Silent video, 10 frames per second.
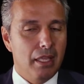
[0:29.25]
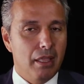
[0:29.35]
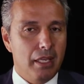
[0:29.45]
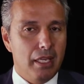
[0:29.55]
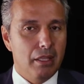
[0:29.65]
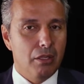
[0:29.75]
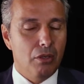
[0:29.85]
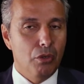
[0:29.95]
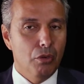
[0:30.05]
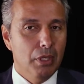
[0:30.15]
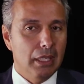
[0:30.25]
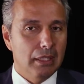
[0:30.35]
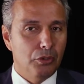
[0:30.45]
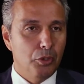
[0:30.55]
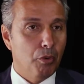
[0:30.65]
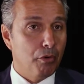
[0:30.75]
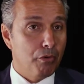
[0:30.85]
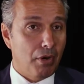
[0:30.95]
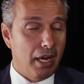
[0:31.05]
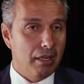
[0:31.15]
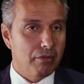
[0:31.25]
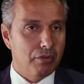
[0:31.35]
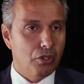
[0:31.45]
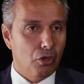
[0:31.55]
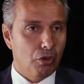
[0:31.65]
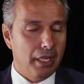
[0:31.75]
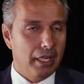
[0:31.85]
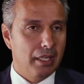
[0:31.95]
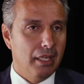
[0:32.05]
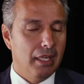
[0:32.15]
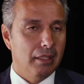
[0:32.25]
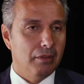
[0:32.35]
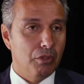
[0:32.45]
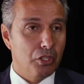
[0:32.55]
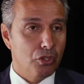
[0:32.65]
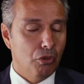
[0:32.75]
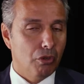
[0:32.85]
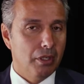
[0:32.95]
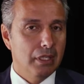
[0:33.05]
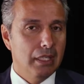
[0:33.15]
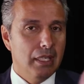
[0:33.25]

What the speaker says: the new 2.5 toric Restore